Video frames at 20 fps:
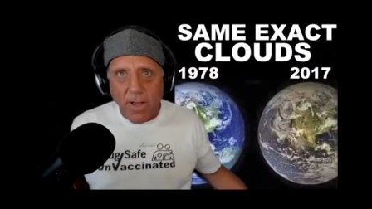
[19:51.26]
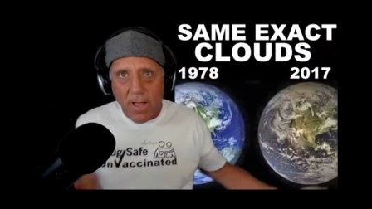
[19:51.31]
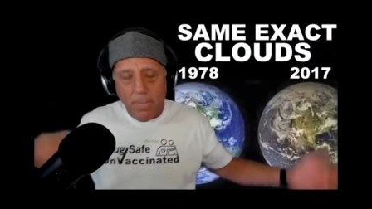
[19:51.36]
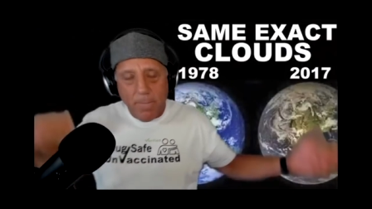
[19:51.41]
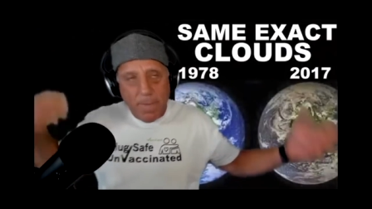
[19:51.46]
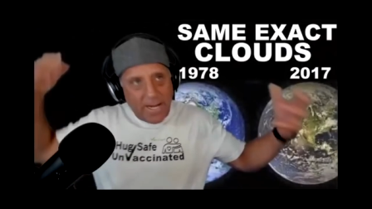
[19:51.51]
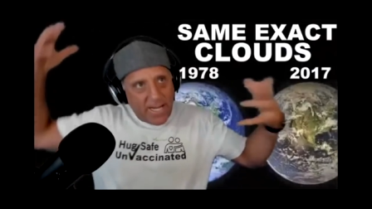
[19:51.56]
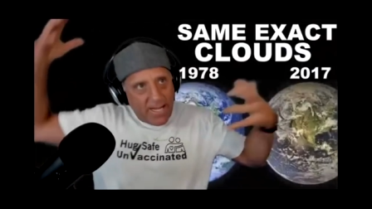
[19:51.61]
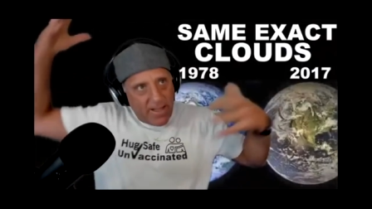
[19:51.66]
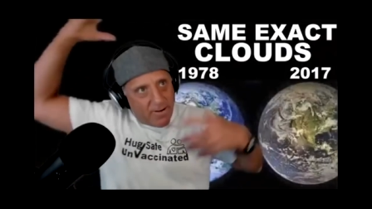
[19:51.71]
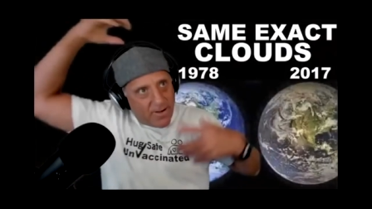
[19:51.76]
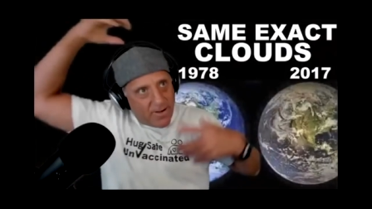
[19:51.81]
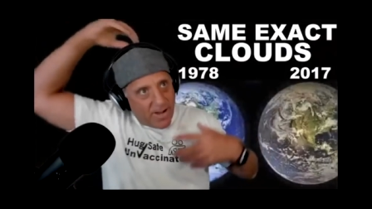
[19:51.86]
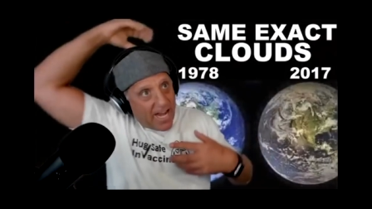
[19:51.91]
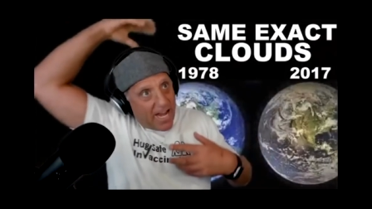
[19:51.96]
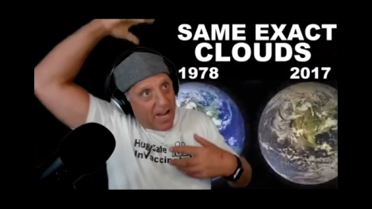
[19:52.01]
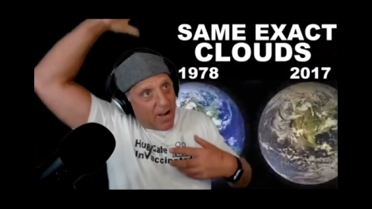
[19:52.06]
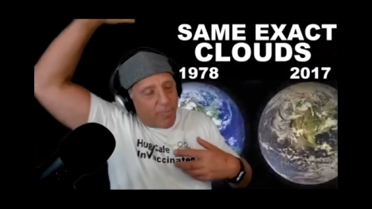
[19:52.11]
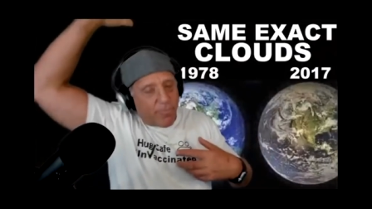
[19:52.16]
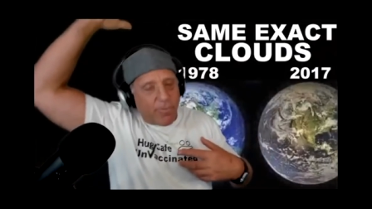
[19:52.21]
making their
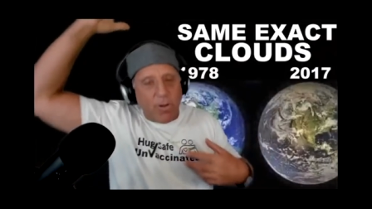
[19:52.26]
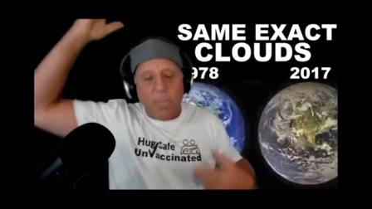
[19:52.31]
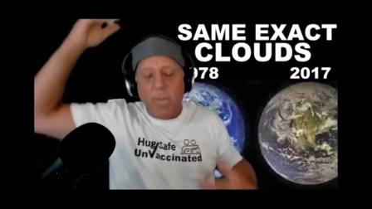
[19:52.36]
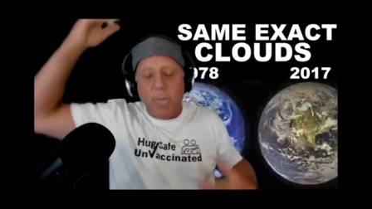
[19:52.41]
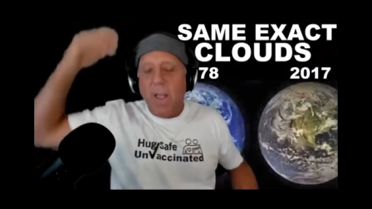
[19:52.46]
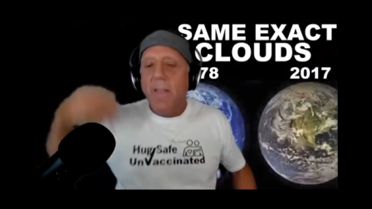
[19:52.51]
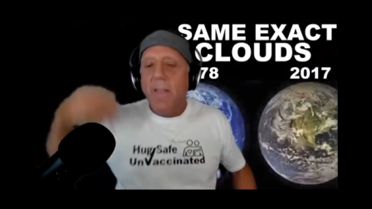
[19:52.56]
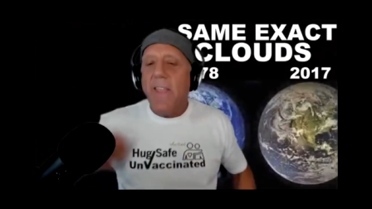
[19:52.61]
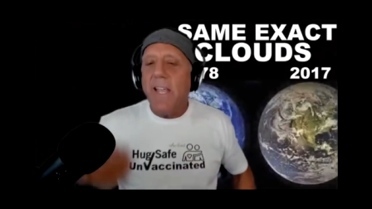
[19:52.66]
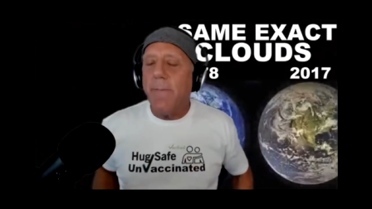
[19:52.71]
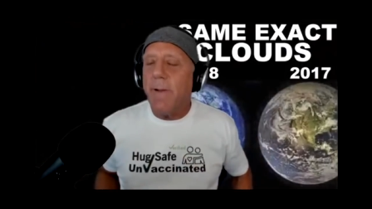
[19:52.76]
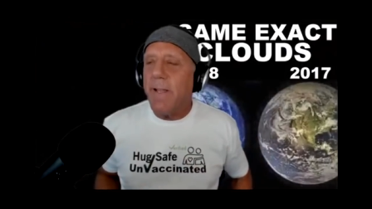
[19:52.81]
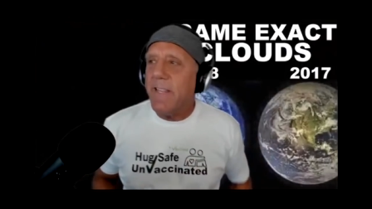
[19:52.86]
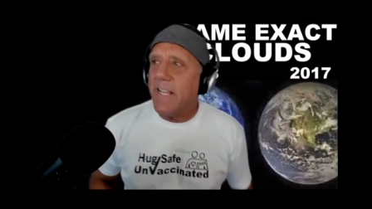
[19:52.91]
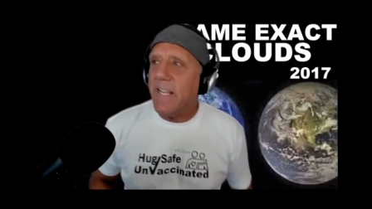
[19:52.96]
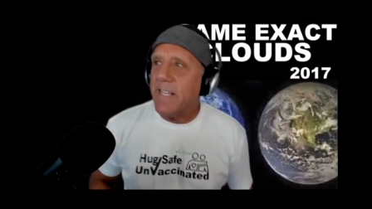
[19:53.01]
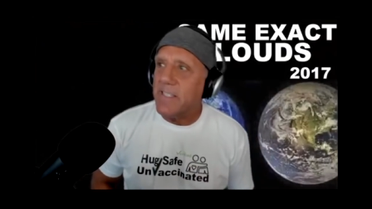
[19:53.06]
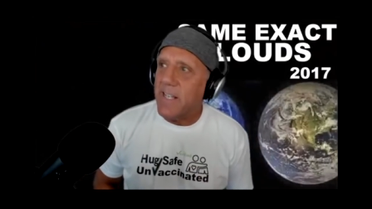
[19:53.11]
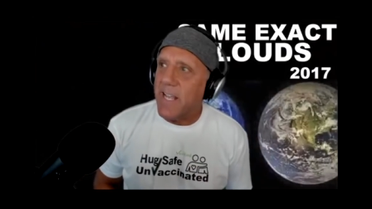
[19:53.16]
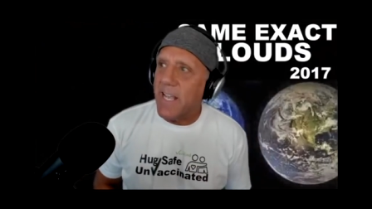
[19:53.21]
hair float. Think about this.